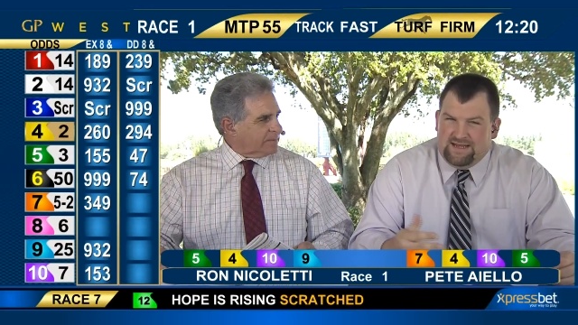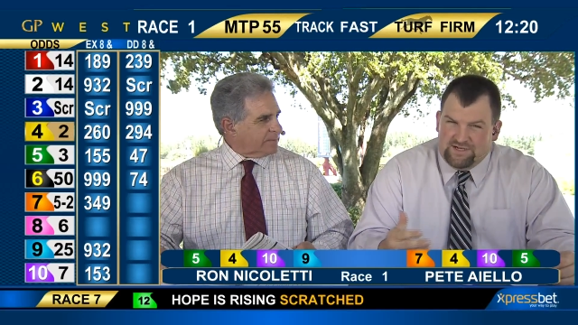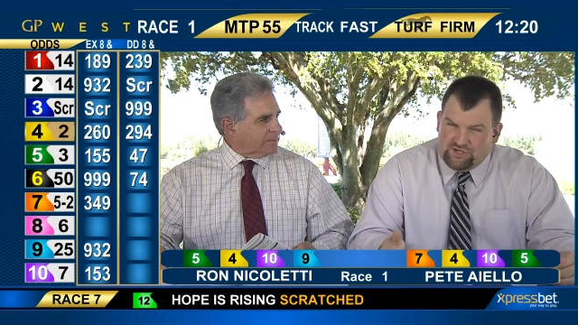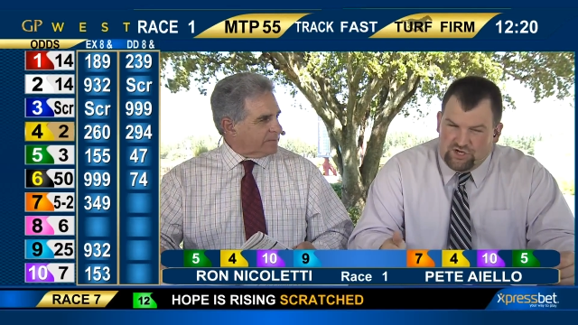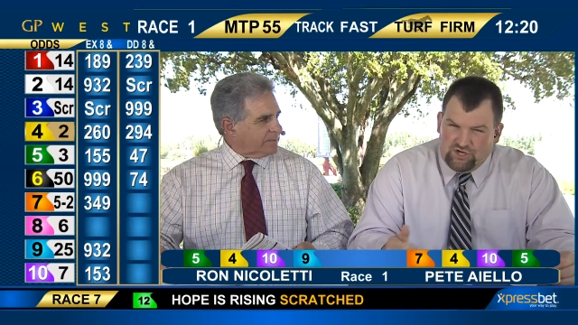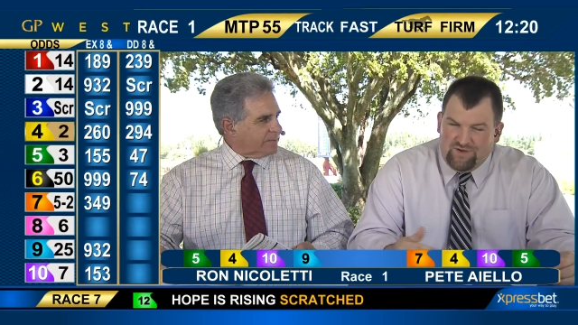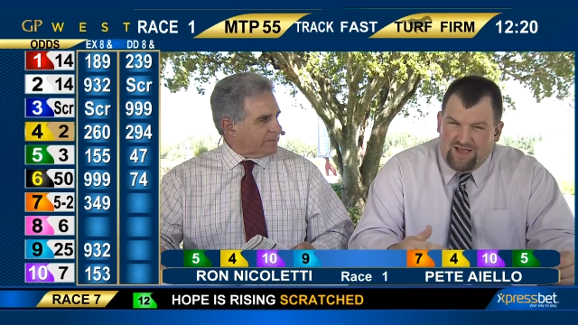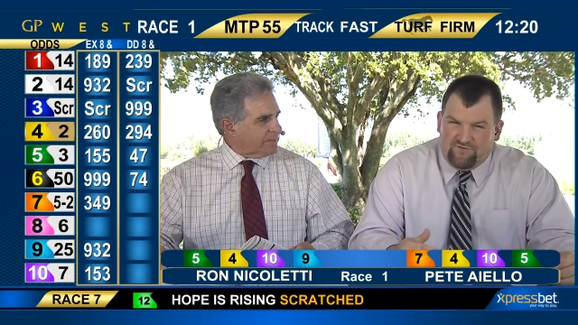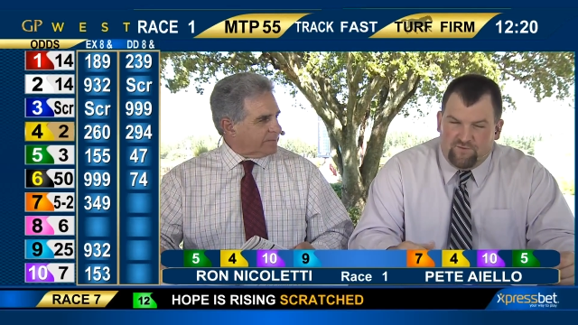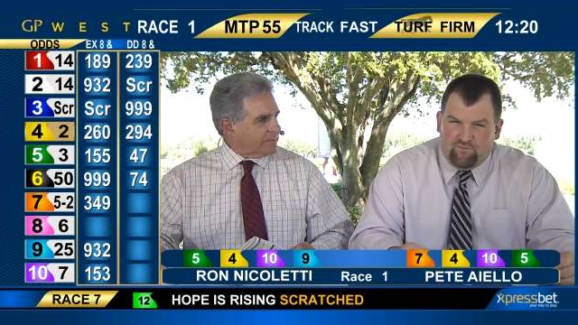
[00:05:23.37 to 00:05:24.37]
Speaker 1: So you do
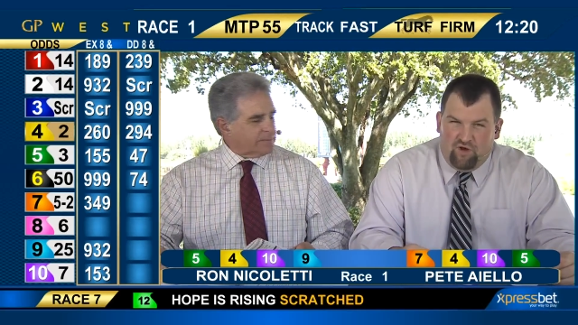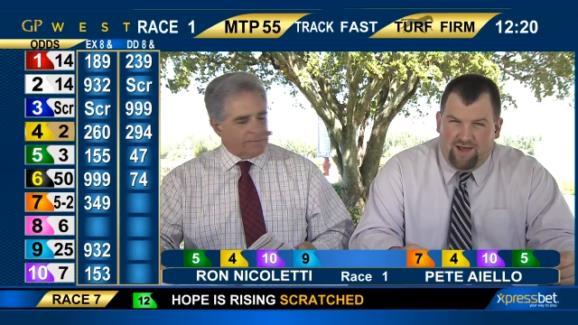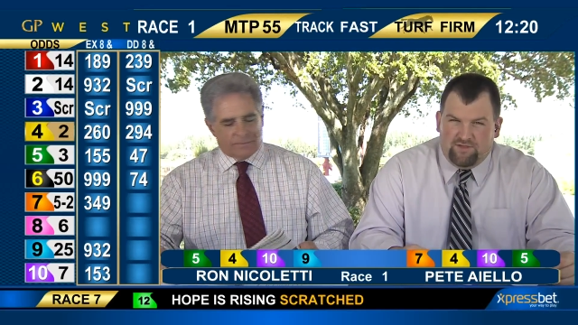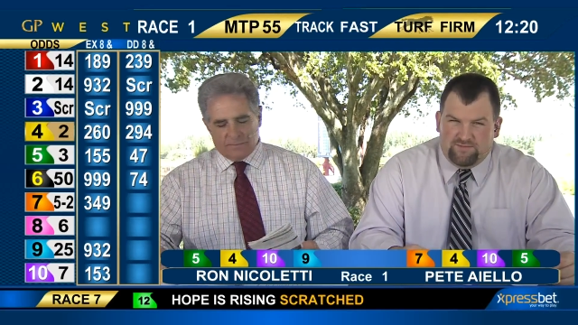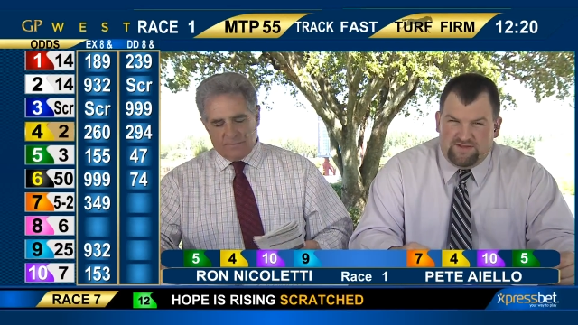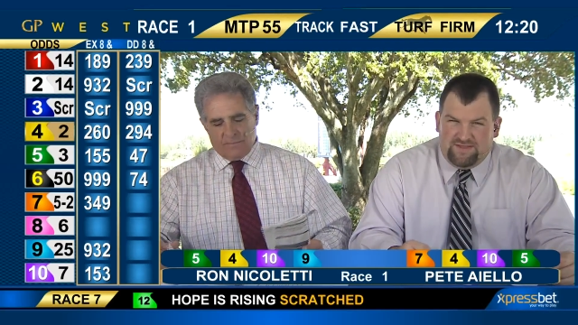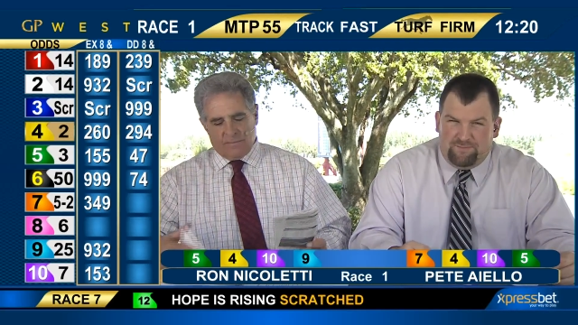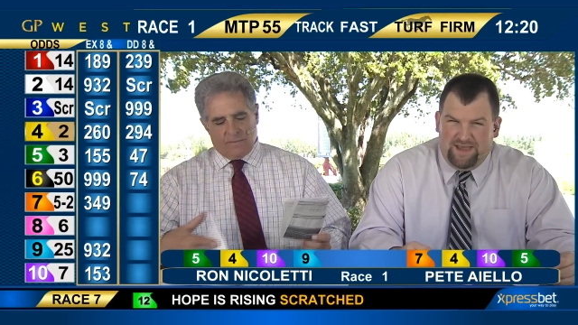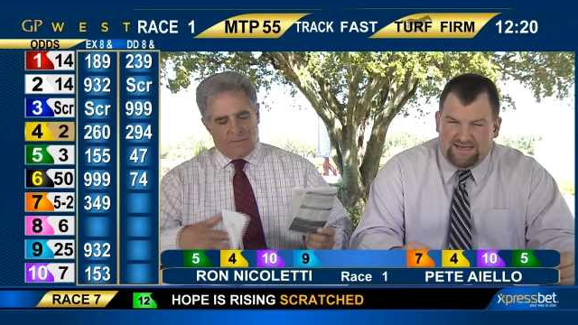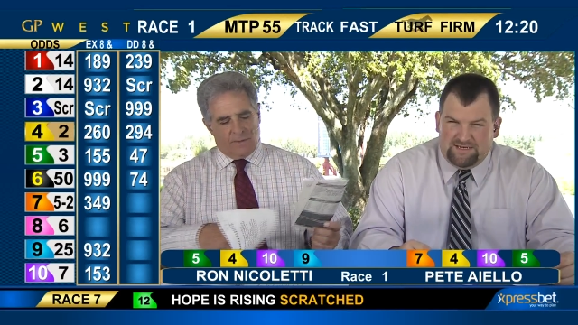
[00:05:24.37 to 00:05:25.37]
have some problems in the
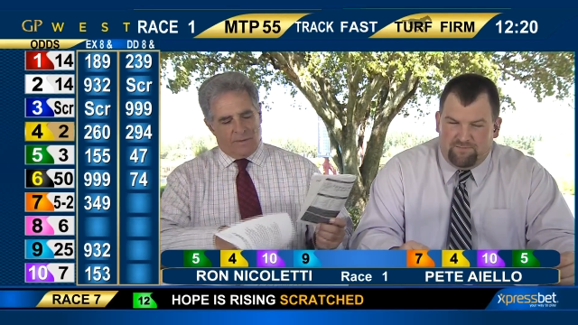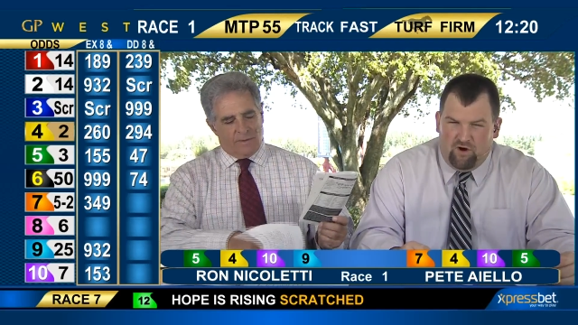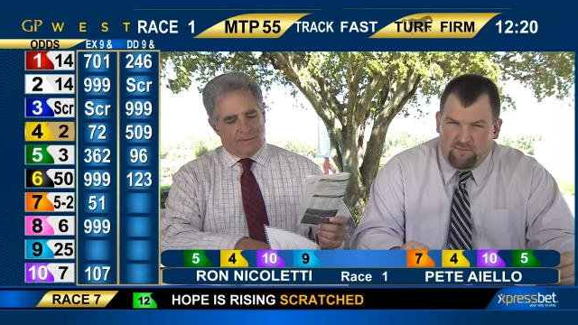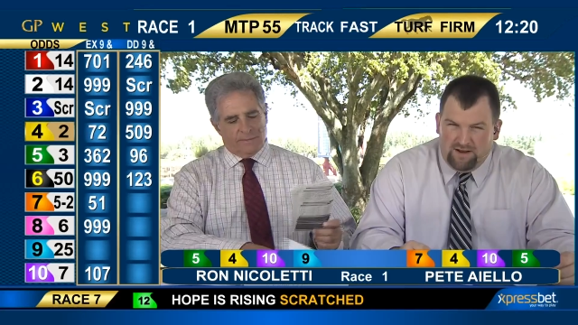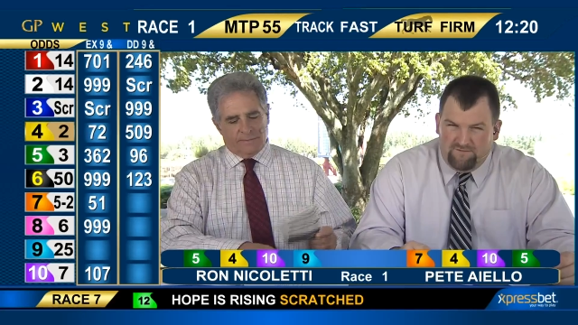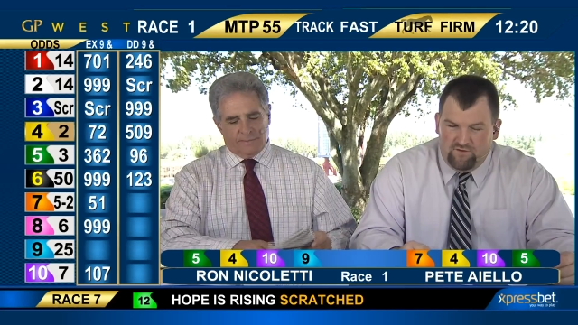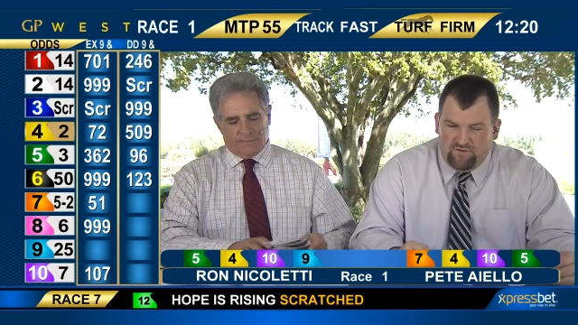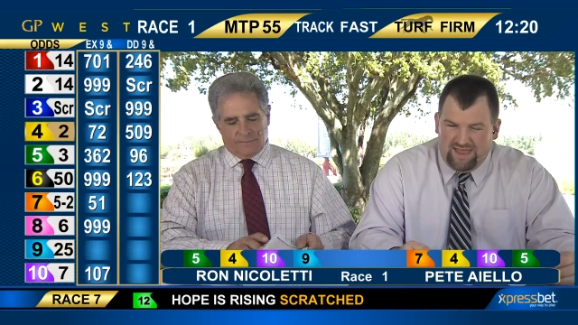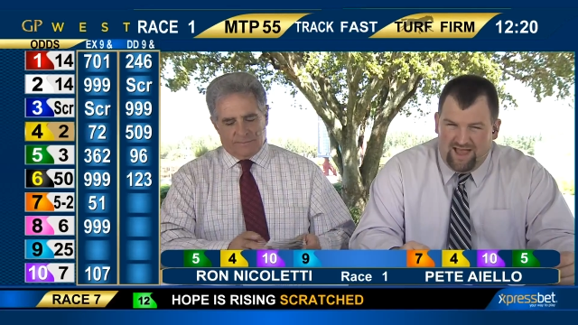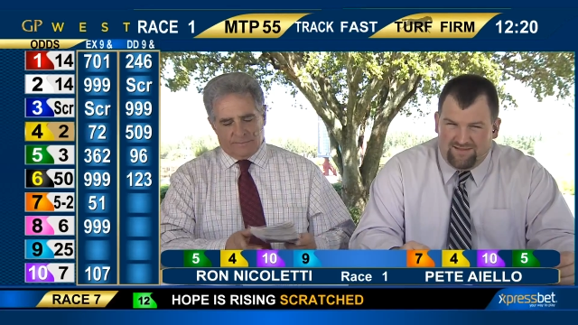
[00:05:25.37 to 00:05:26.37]
pace department if you're
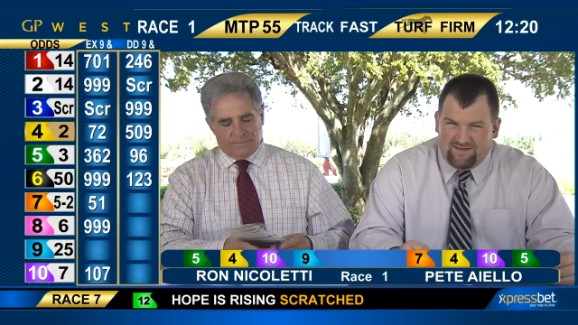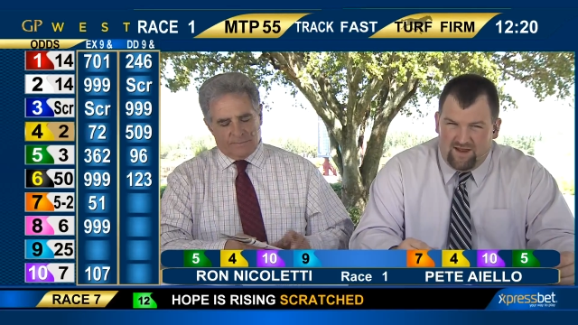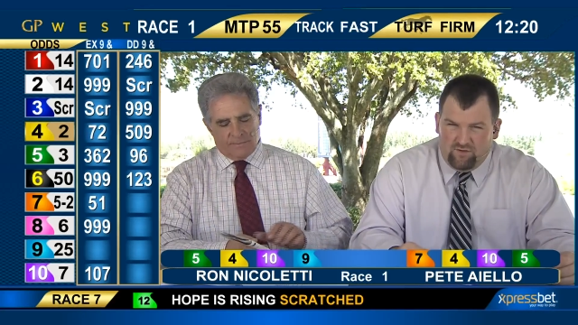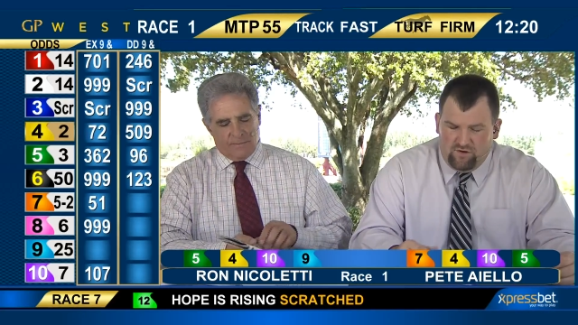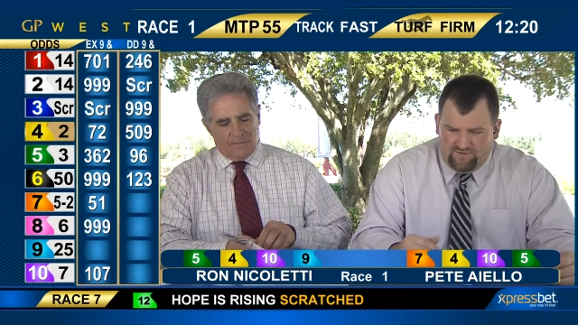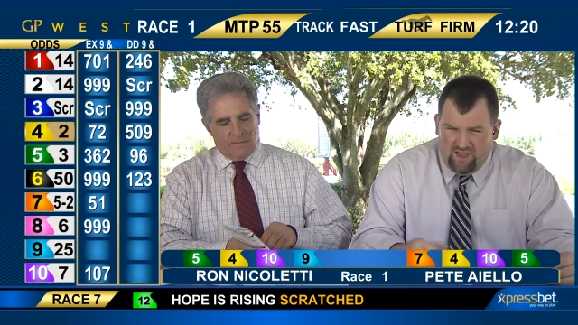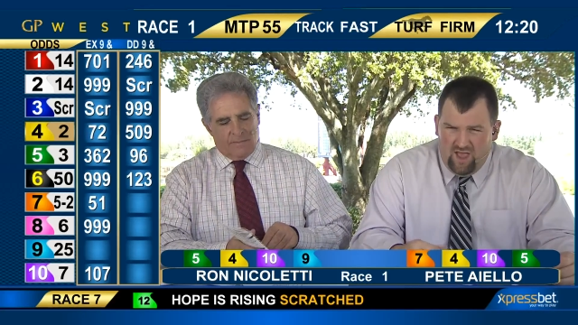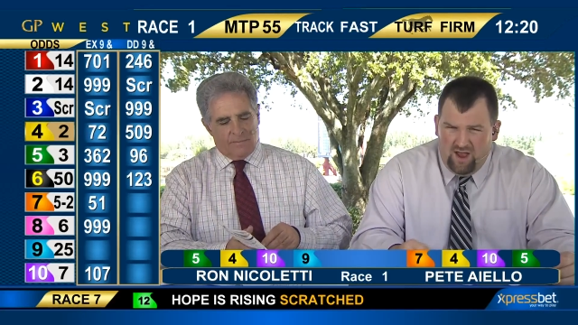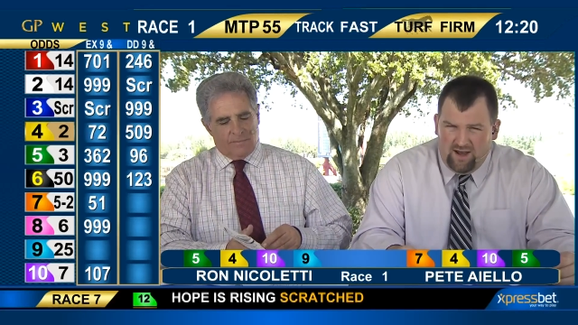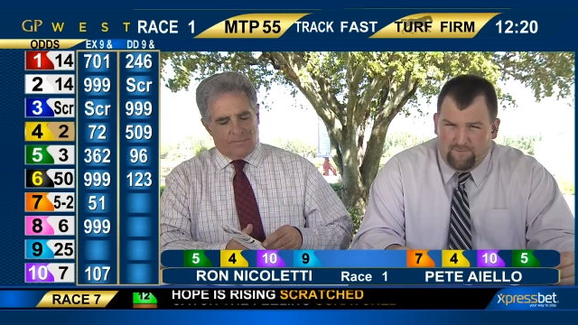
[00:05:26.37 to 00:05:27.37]
the outside horse,
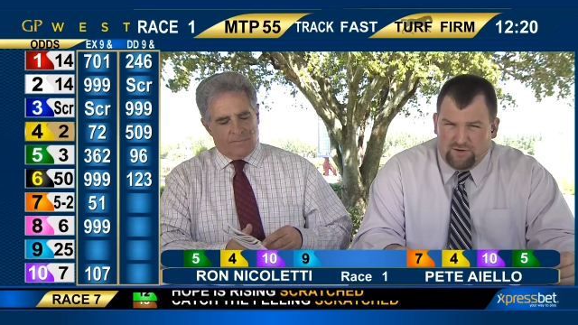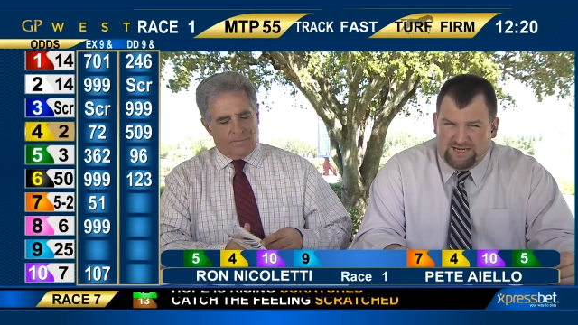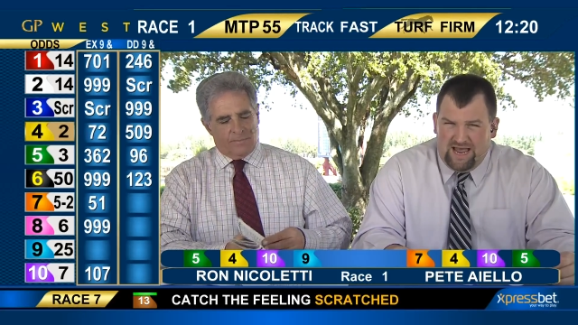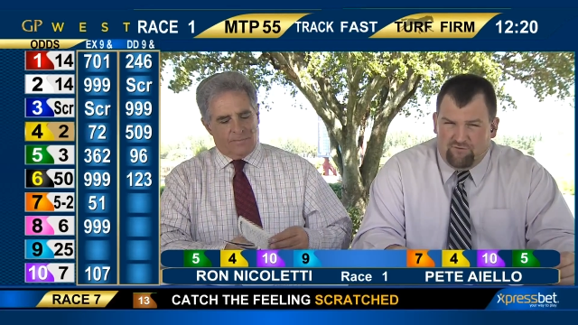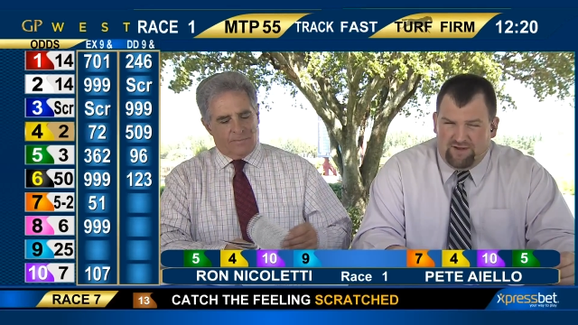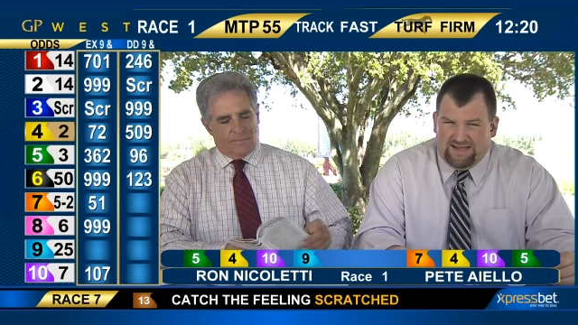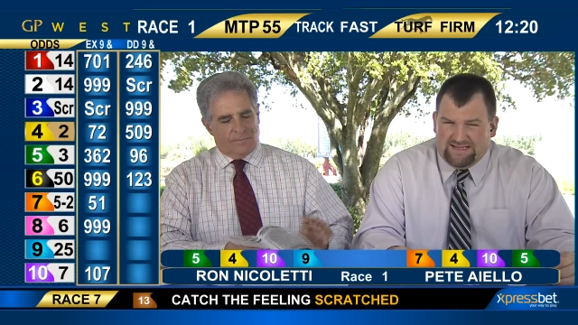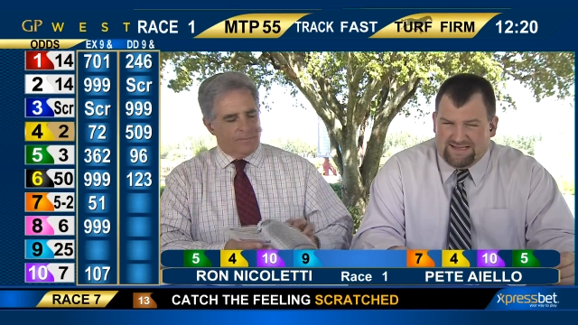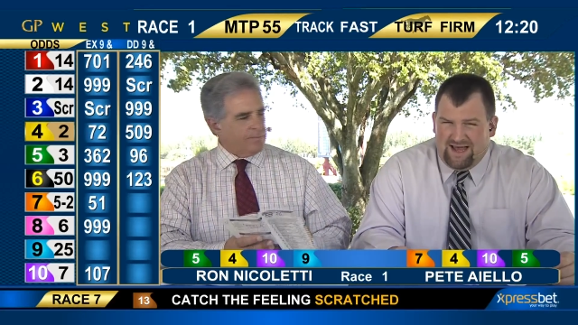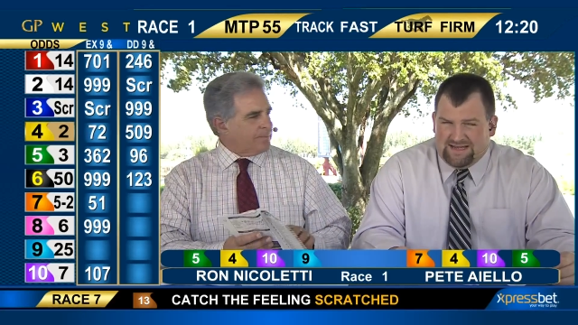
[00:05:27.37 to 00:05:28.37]
number 10,
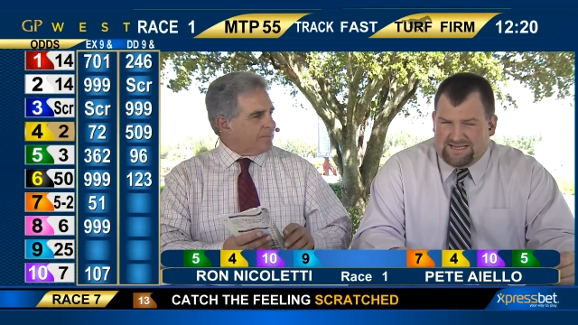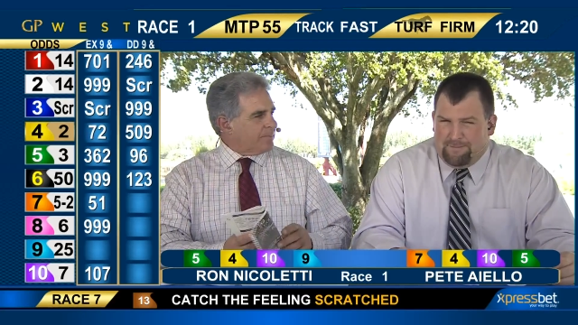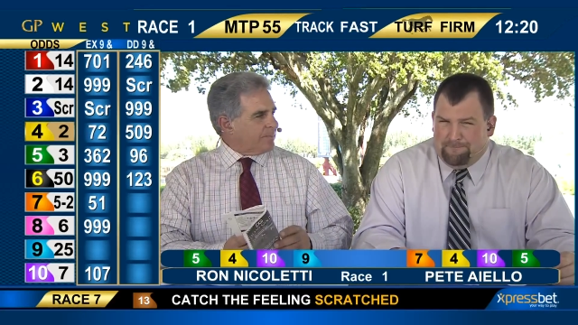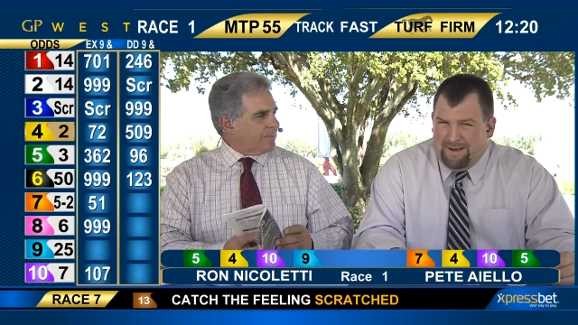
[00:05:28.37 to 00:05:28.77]
Regan's Odyssey.